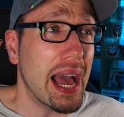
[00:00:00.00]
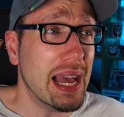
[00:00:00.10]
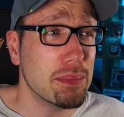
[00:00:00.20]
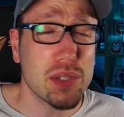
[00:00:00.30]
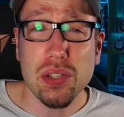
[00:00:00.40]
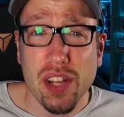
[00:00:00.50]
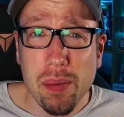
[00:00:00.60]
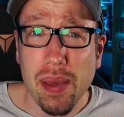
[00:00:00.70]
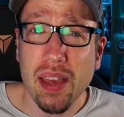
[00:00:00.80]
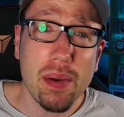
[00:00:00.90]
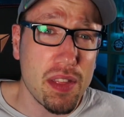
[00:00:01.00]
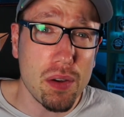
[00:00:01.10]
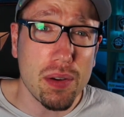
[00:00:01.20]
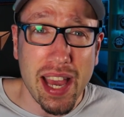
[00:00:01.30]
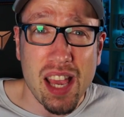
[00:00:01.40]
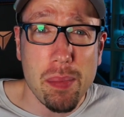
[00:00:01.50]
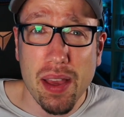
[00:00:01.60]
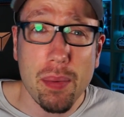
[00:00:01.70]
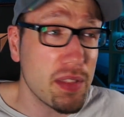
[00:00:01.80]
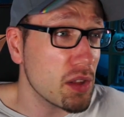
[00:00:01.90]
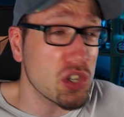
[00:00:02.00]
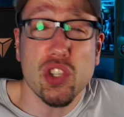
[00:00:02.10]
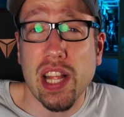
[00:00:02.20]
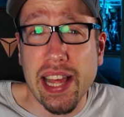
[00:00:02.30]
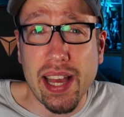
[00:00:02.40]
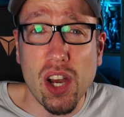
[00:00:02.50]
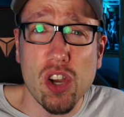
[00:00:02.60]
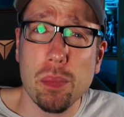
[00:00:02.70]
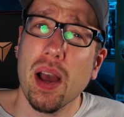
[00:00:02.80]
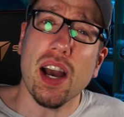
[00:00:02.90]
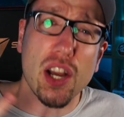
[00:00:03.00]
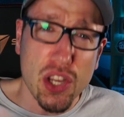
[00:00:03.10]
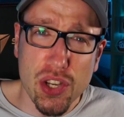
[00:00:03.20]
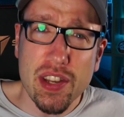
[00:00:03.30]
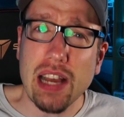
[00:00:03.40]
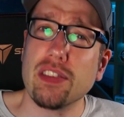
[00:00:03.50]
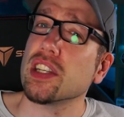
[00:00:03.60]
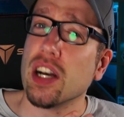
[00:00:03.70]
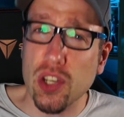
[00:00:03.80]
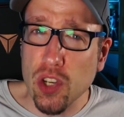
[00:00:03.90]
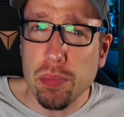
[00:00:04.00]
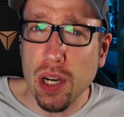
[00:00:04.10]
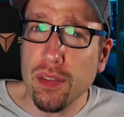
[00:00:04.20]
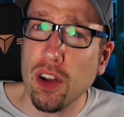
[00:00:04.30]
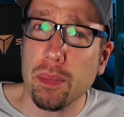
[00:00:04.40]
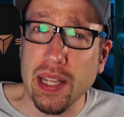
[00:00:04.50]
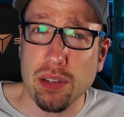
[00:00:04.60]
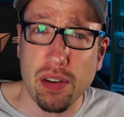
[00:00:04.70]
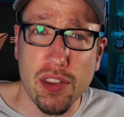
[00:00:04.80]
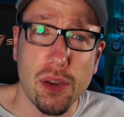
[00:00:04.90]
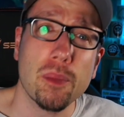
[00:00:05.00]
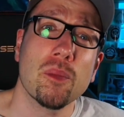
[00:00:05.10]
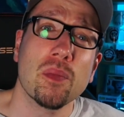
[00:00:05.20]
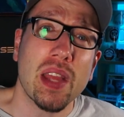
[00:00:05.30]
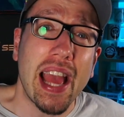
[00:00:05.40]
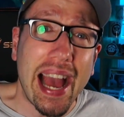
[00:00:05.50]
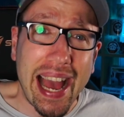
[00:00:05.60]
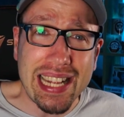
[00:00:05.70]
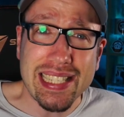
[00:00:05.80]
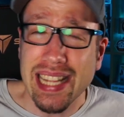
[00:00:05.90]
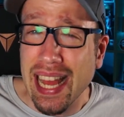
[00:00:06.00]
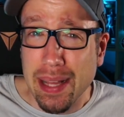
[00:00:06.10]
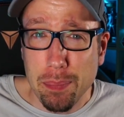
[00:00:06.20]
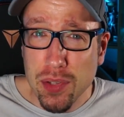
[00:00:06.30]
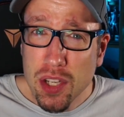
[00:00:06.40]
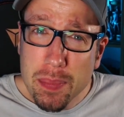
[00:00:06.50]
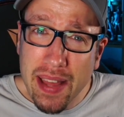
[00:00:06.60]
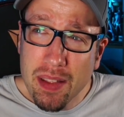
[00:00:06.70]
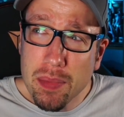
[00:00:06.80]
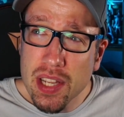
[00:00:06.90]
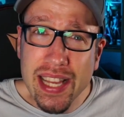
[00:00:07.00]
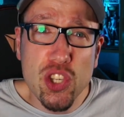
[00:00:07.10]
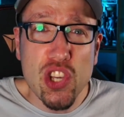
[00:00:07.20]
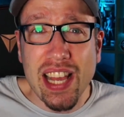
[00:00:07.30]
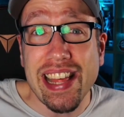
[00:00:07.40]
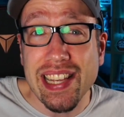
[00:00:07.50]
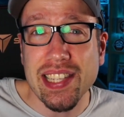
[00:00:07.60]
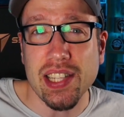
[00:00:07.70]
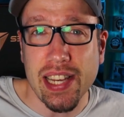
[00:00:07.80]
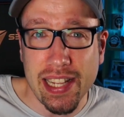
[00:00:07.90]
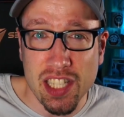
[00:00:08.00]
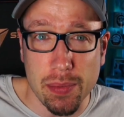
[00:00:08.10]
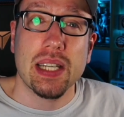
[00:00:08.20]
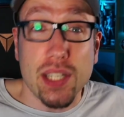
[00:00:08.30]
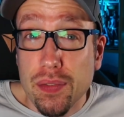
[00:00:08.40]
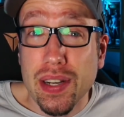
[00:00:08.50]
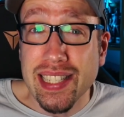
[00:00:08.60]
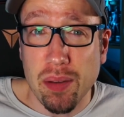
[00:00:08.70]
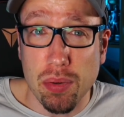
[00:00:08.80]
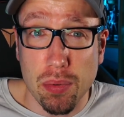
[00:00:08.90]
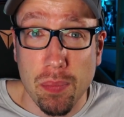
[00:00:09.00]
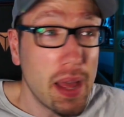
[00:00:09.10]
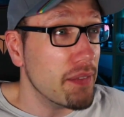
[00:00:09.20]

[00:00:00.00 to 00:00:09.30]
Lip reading: streaming, whether you're gaming, whether you're just chilling at home, a good avatar, a good profile picture of you, and just get them to inject their style into it. So for example, if